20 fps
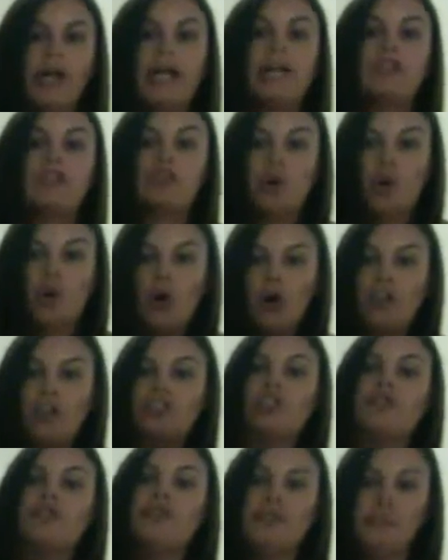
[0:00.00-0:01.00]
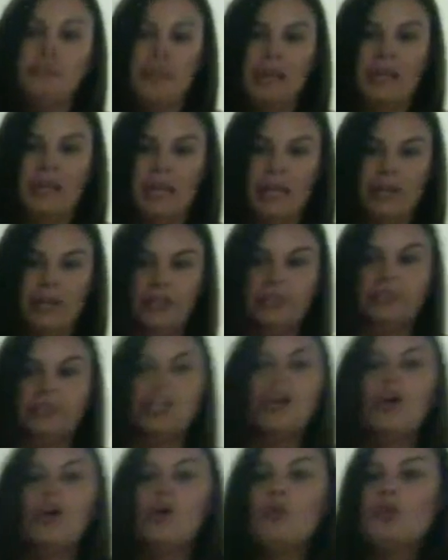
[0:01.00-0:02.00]
It's also for beginners,
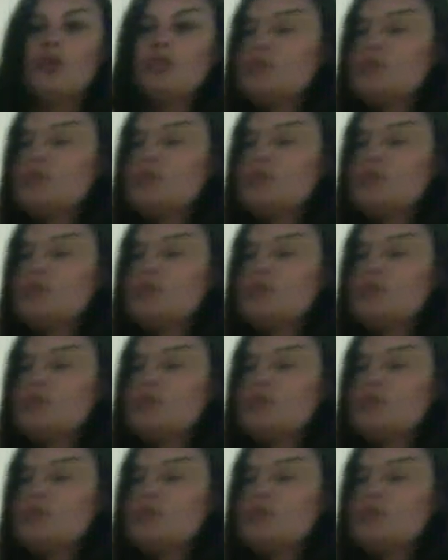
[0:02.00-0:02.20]
which we